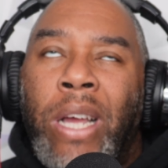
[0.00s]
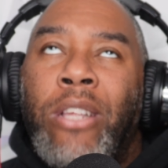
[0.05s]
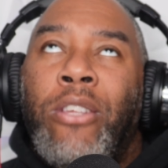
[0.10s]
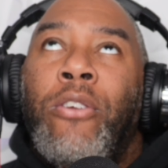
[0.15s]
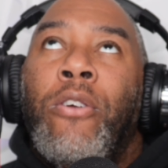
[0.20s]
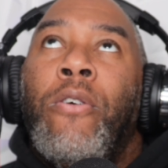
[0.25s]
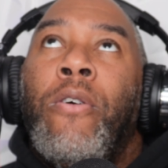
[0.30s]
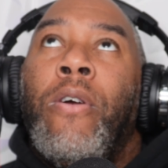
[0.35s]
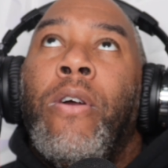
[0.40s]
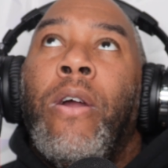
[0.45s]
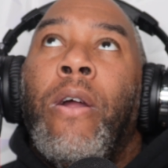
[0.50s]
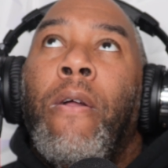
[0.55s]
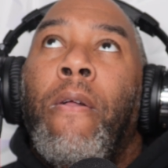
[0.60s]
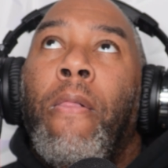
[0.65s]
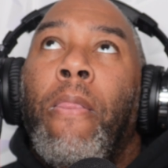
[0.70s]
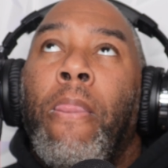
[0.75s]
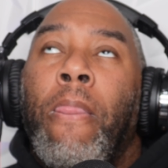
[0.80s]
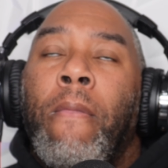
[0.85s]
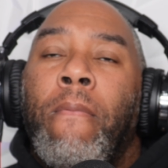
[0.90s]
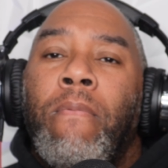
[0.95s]
and your
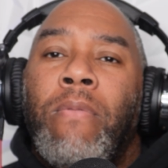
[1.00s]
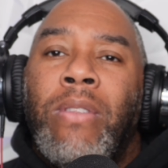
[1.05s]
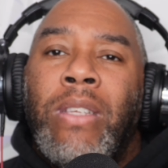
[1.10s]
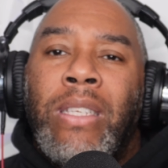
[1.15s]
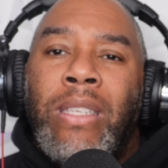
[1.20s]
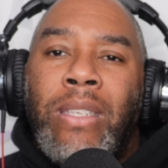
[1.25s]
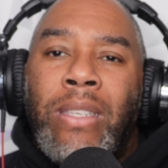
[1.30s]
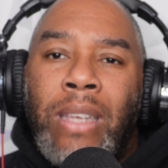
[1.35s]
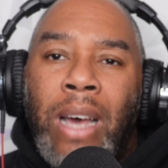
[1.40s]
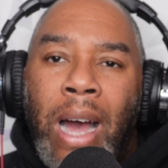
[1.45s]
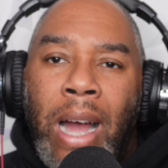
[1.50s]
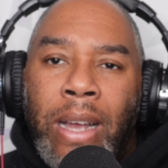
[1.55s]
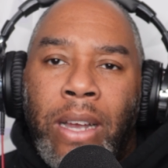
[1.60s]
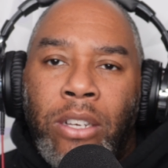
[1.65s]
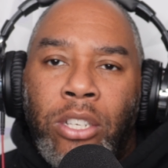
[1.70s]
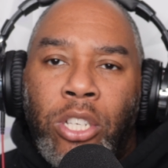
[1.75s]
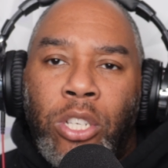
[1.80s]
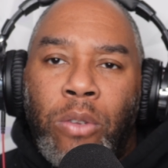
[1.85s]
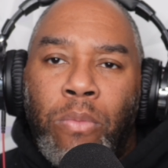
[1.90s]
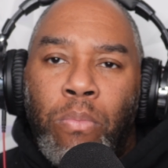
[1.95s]

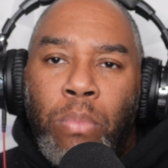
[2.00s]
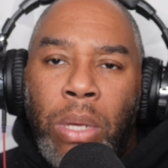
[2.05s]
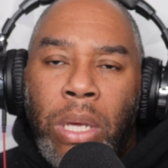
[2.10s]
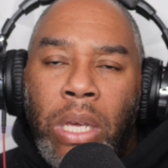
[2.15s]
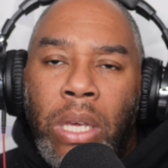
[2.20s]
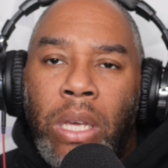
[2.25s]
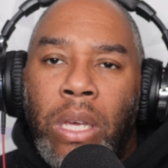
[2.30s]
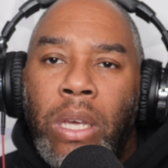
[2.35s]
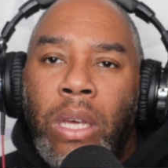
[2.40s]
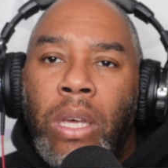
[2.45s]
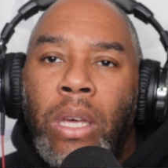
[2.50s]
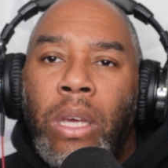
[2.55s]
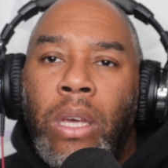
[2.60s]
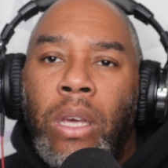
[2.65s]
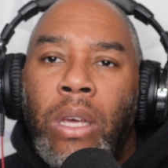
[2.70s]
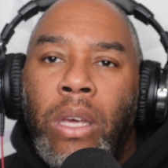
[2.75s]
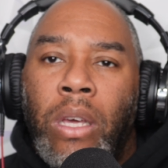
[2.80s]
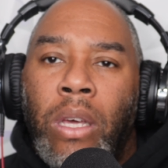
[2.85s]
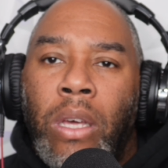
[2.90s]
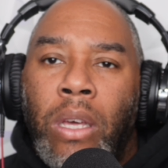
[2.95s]
desire should be
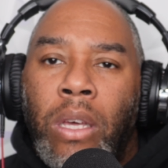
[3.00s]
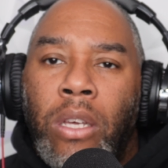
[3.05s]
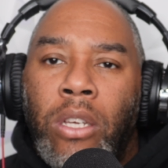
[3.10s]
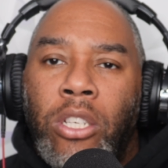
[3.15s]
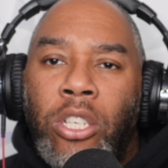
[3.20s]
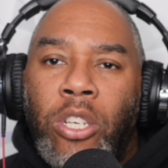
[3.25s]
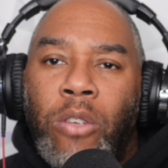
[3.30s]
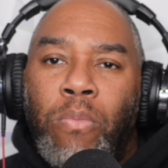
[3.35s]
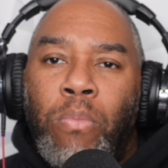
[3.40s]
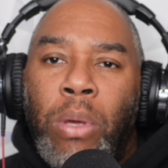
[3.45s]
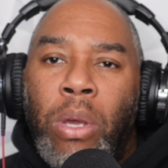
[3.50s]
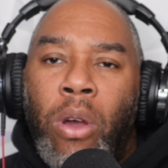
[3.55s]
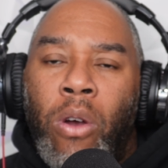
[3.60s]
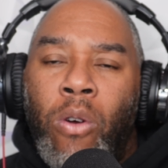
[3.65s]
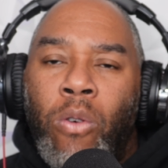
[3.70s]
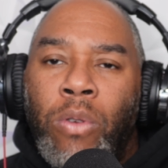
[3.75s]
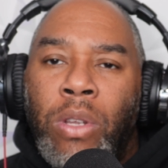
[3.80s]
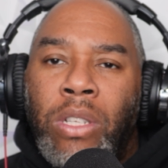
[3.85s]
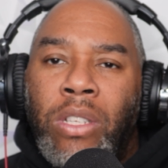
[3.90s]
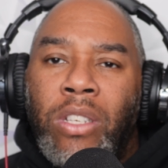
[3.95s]

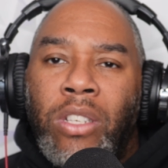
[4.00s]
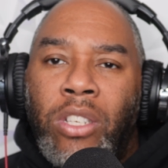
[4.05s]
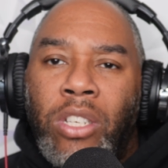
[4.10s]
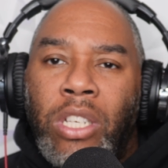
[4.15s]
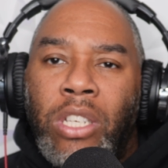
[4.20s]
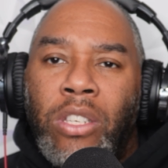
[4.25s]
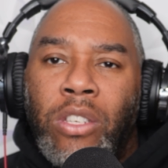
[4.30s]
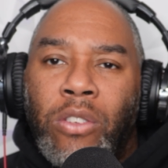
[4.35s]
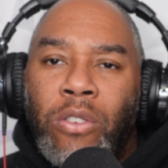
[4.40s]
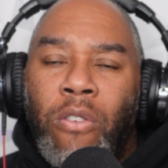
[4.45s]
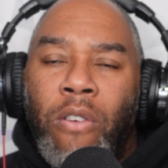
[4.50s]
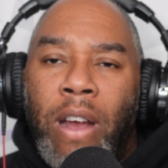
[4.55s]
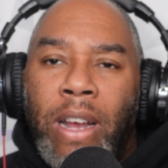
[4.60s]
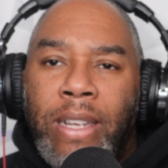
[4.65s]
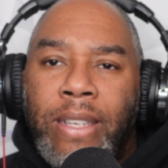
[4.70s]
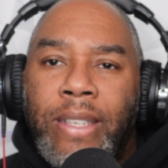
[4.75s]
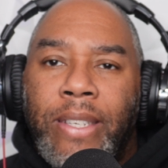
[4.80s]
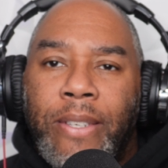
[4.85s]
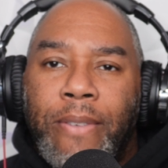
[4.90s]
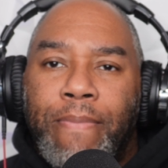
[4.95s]
only to Jesus
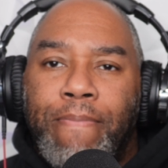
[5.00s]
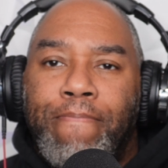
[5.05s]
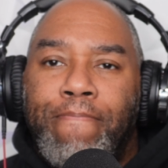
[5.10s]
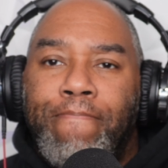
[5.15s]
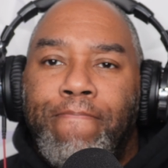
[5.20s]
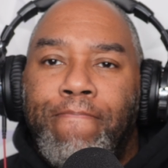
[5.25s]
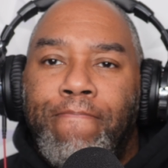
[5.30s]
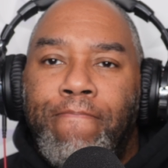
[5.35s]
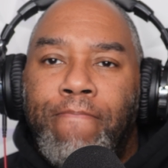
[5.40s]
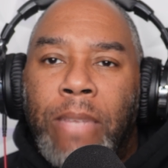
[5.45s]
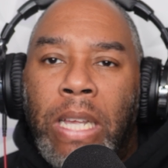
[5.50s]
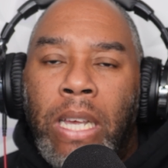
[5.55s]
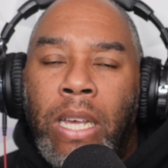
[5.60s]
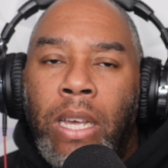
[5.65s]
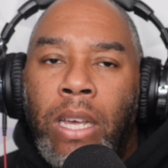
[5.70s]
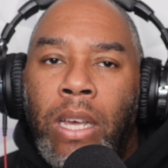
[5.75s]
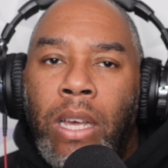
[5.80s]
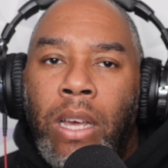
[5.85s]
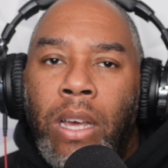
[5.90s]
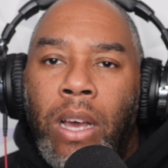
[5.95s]
Christ.
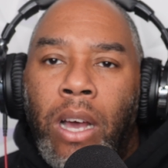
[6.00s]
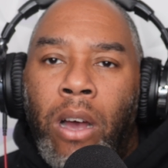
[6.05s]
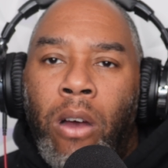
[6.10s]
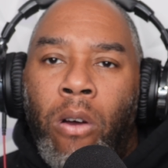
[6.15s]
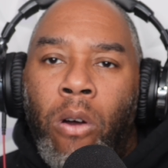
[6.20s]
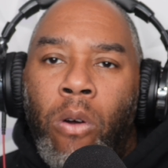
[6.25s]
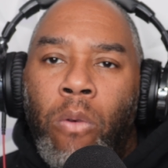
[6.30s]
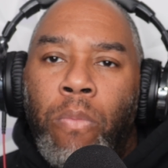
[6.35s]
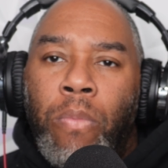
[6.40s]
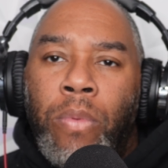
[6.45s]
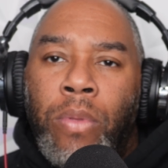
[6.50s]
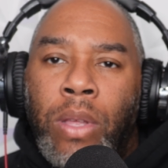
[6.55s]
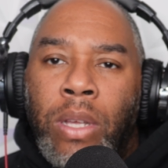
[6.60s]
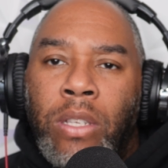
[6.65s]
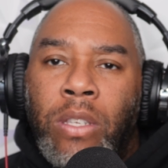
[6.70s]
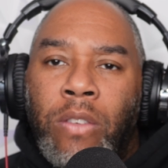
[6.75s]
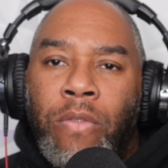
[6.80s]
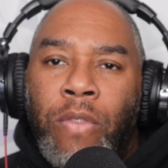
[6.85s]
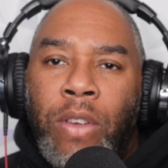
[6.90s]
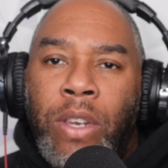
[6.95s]
I hope
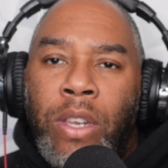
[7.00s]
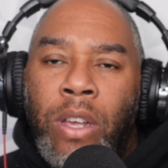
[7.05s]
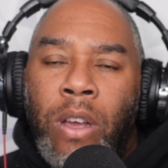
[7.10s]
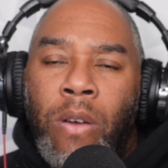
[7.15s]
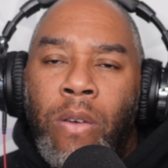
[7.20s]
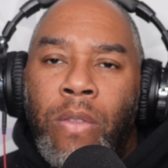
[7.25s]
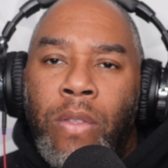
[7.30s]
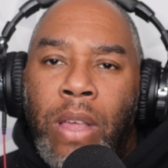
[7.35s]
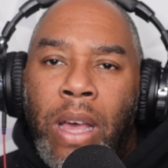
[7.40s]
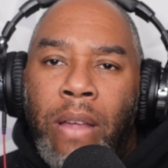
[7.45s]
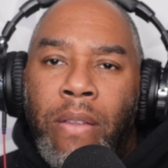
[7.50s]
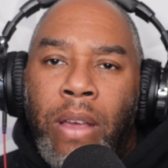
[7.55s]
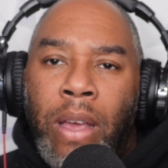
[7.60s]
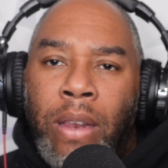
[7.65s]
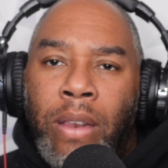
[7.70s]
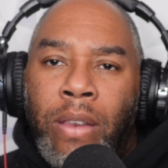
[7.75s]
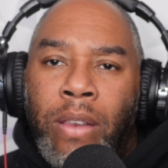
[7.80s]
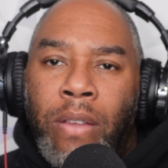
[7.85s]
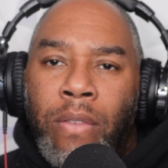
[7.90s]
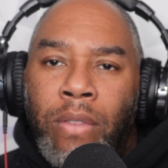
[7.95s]
this video and
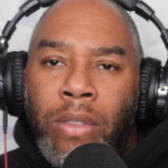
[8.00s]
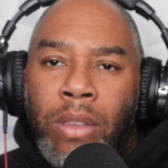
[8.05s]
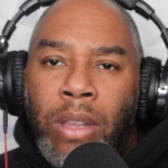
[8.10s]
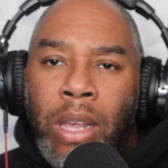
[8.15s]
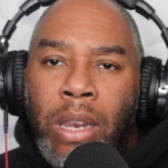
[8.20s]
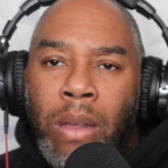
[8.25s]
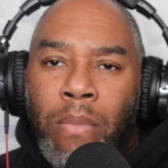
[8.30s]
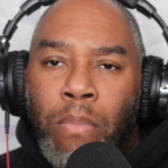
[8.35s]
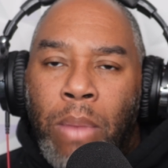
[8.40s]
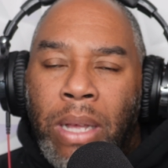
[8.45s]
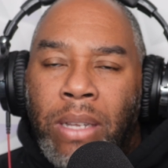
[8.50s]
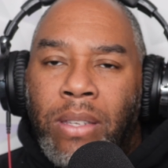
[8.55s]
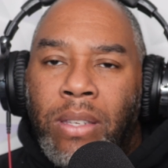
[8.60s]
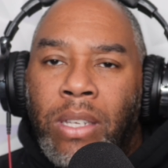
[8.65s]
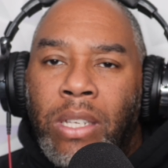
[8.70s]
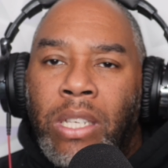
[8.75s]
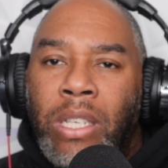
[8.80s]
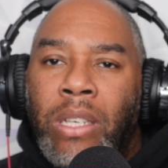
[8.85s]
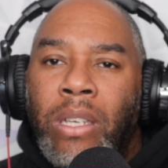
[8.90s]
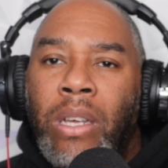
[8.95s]
the
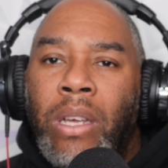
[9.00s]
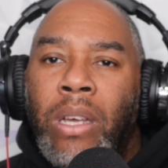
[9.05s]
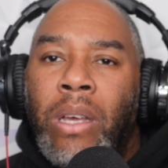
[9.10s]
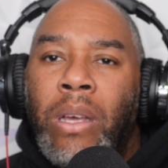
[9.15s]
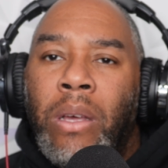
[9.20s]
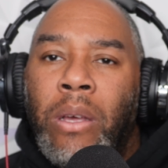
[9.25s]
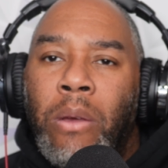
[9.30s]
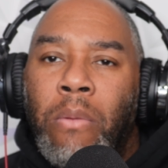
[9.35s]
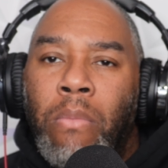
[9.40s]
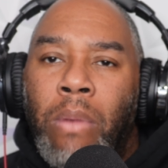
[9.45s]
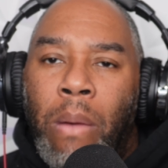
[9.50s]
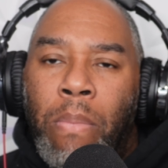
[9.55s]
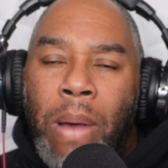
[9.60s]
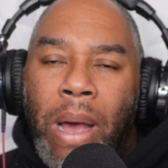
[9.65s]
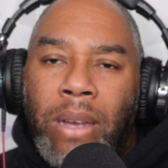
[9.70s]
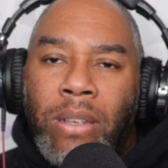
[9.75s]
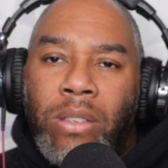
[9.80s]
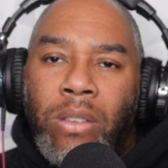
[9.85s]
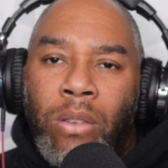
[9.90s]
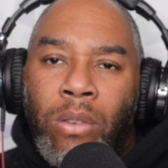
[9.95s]
message by
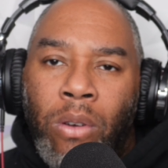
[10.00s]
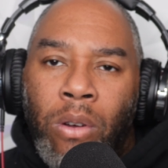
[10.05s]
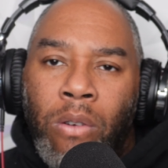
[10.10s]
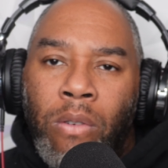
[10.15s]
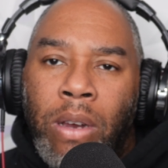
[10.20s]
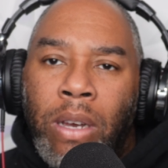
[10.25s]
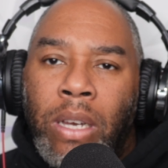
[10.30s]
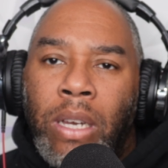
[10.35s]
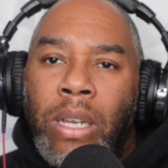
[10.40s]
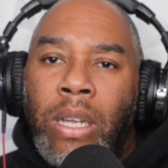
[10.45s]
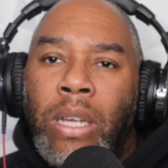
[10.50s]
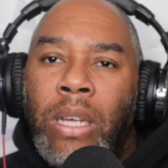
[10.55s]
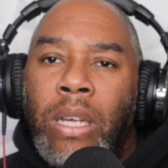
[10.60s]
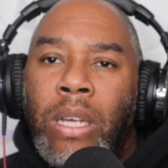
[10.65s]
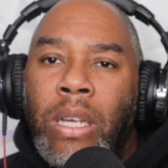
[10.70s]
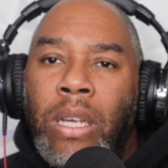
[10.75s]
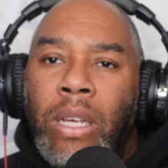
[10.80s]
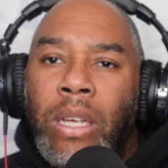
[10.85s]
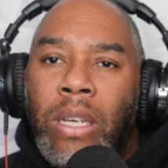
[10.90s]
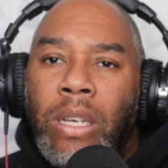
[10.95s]
Pastor Loran
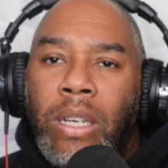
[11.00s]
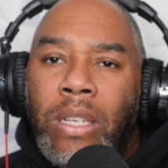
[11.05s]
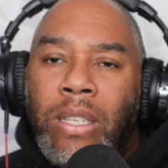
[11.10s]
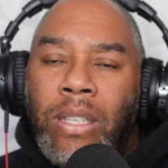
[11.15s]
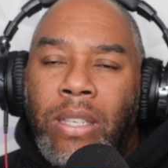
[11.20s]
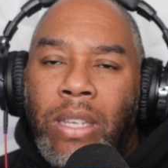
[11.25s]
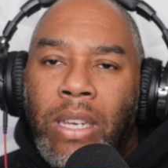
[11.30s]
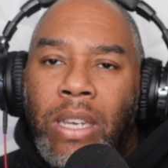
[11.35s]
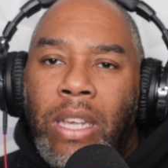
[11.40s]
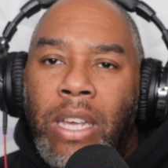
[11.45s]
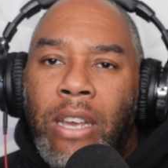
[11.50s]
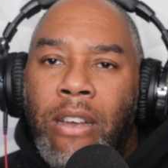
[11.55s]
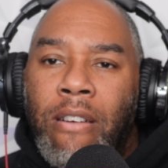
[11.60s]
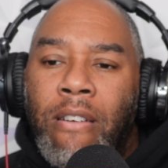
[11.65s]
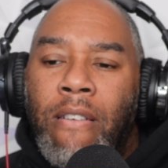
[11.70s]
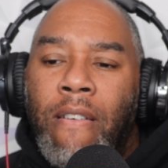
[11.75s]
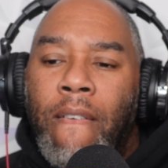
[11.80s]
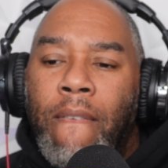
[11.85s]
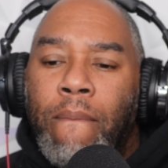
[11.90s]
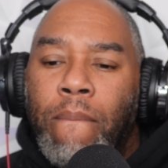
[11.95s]
could sit
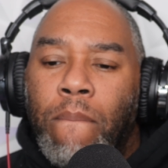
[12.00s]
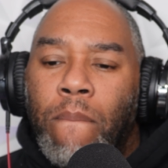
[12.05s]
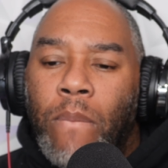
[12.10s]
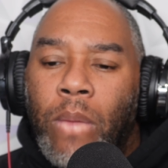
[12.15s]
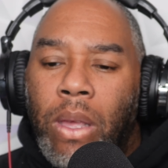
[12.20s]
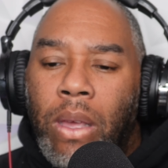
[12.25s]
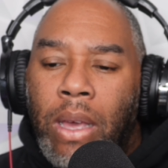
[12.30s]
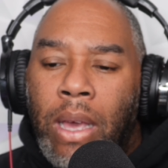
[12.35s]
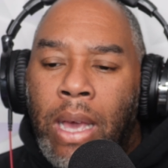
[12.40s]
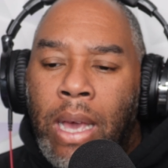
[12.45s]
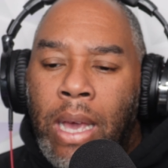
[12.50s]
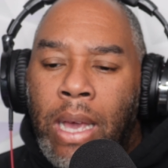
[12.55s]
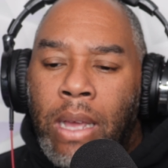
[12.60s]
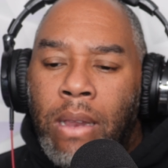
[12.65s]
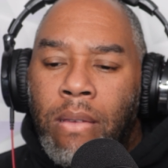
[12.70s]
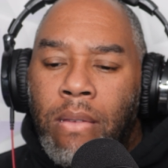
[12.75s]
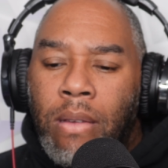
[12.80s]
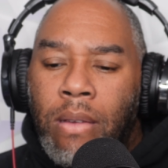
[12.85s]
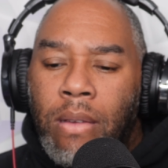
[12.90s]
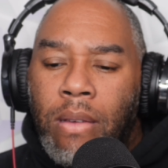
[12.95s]
here
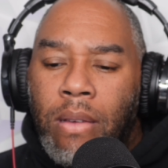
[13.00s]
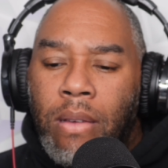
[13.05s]
and